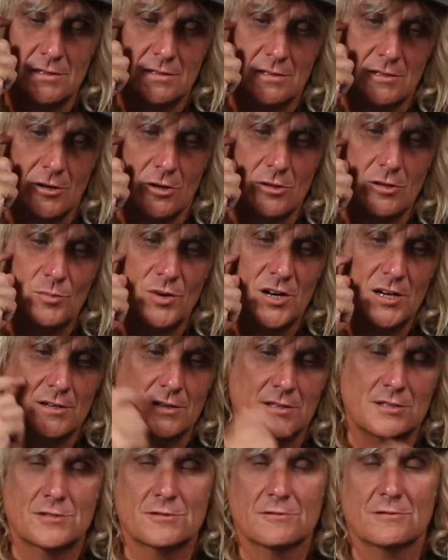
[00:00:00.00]
collarbone
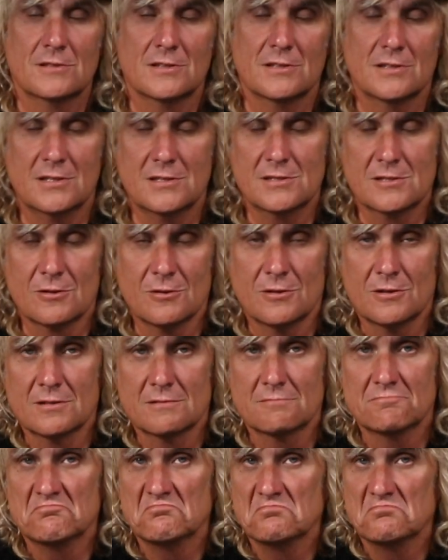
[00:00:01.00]
injury that he's got